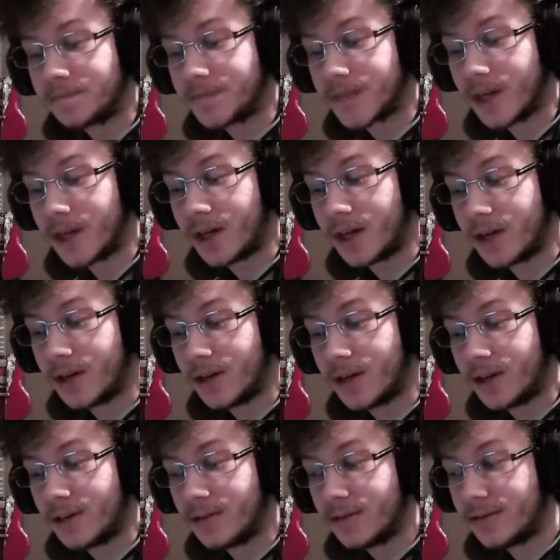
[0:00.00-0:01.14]

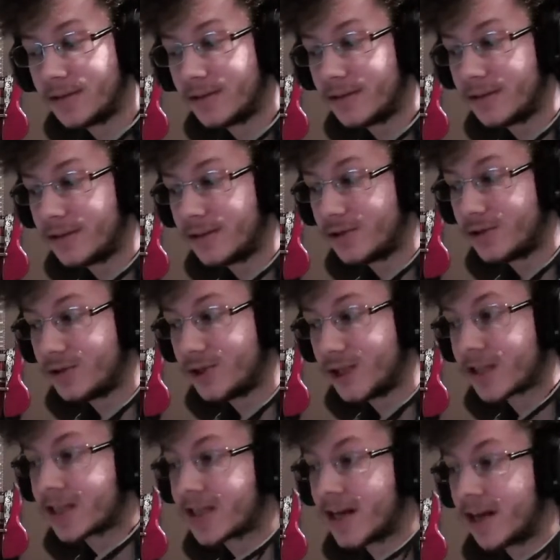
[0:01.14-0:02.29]
are
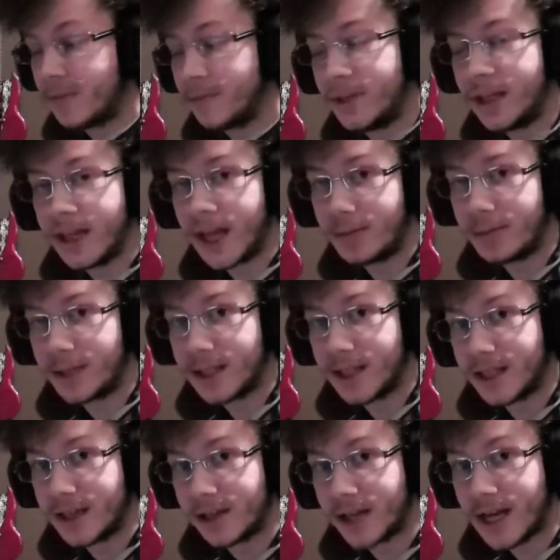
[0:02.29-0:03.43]
just now being able to get
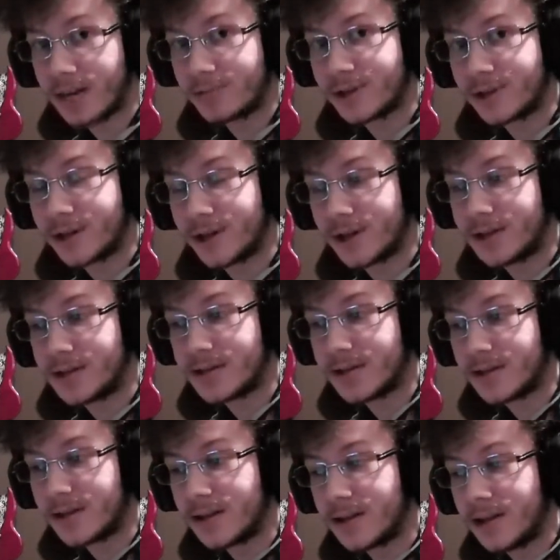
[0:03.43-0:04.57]
their capture cards.
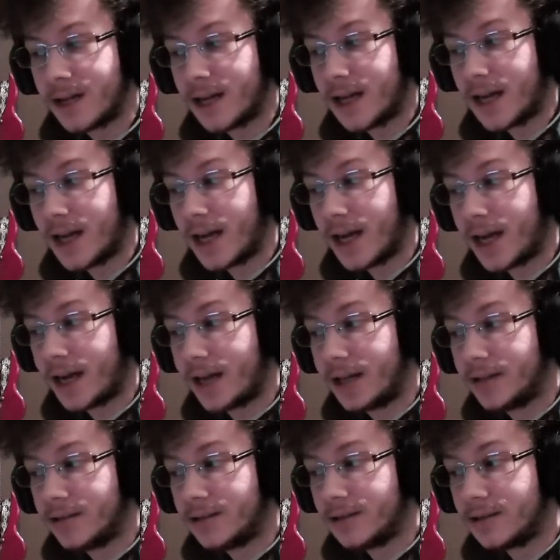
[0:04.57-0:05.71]

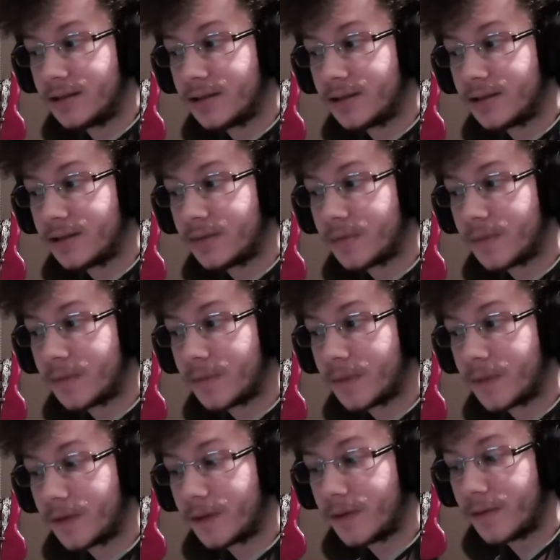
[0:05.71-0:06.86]
And
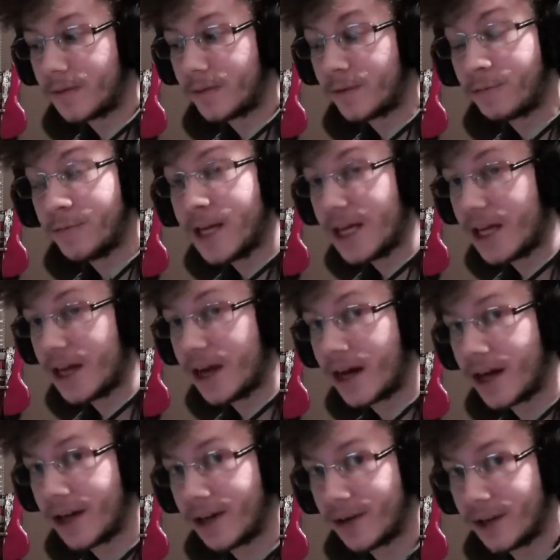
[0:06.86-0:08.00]
for me, I
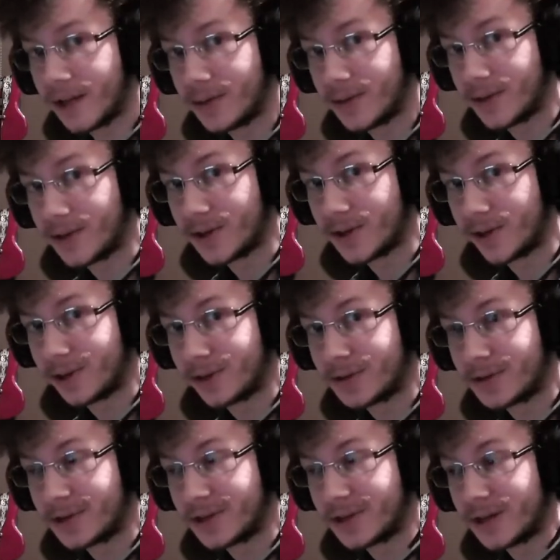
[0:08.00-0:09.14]
know that it was a hurdle
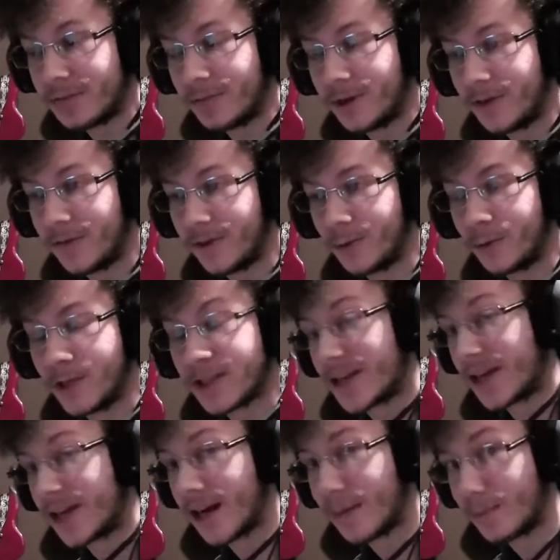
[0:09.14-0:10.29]
to jump over once
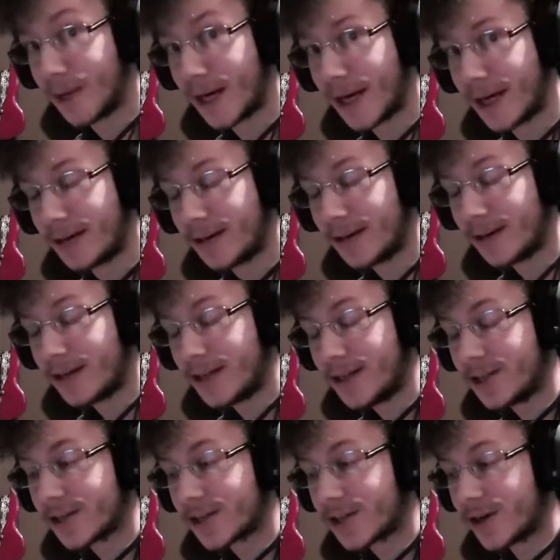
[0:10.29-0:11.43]
I got mine.
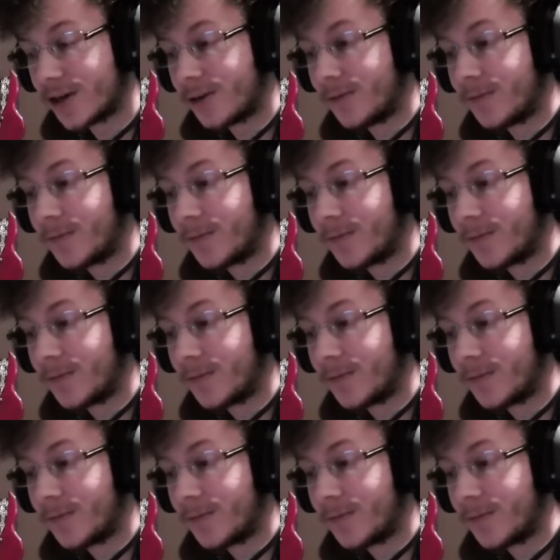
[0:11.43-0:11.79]
So